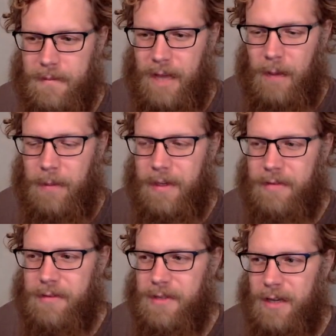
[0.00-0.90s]
How many
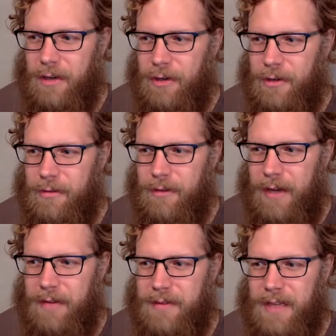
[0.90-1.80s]
of us got hurt
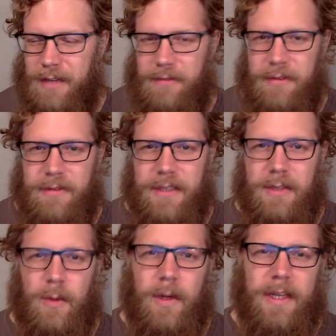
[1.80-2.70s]
5, 10,
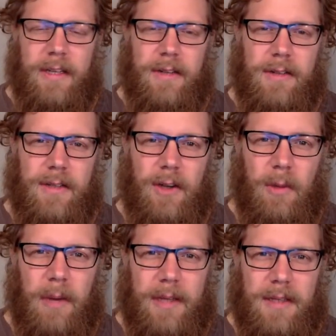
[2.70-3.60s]
15, 20 years
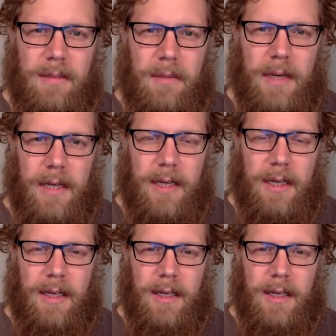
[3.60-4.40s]
ago by somebody,